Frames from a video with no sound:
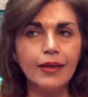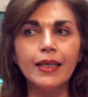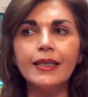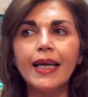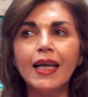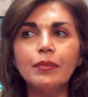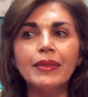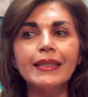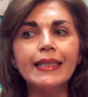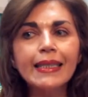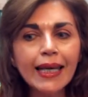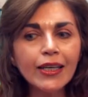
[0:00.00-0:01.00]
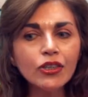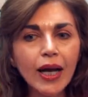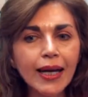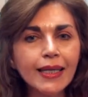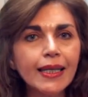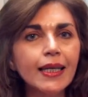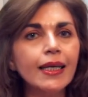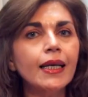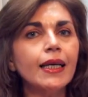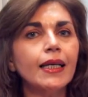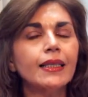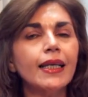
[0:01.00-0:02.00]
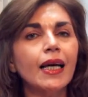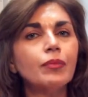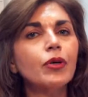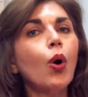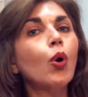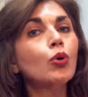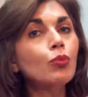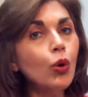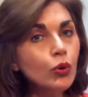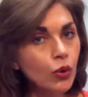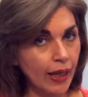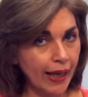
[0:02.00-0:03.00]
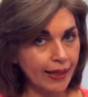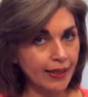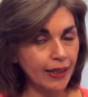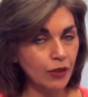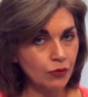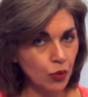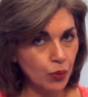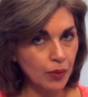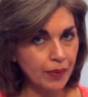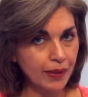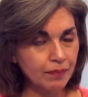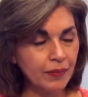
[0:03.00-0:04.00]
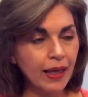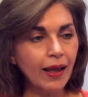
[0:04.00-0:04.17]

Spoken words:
It can be teenage acne, it can be hormonal acne for women.